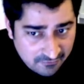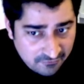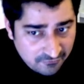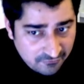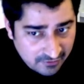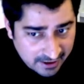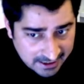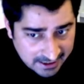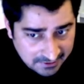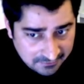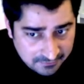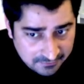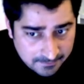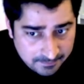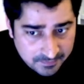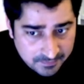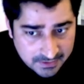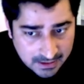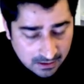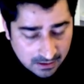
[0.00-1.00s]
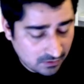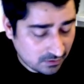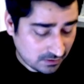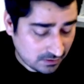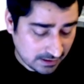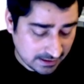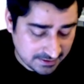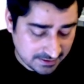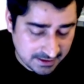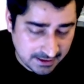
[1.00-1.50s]
5. Now
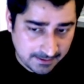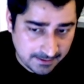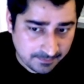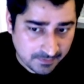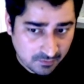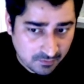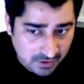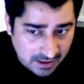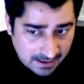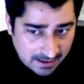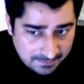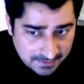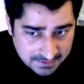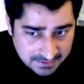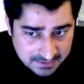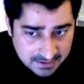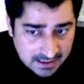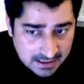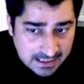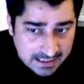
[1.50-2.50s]
let's see what happens.